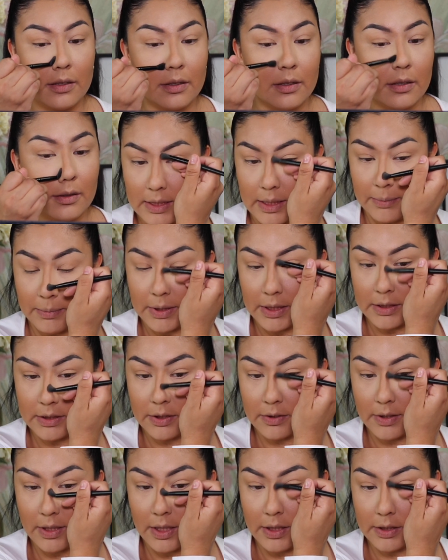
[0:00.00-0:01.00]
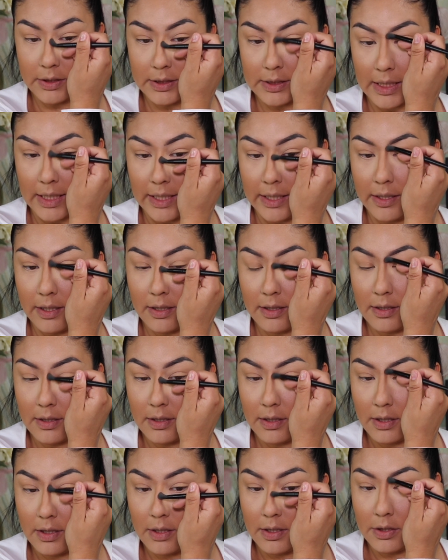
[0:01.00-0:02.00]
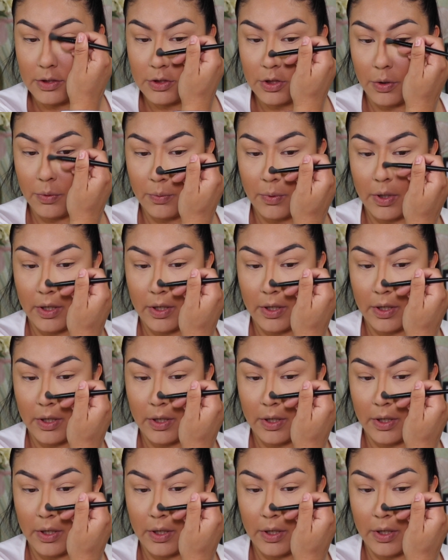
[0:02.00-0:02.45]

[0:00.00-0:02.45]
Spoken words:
Same thing to the other side. Don't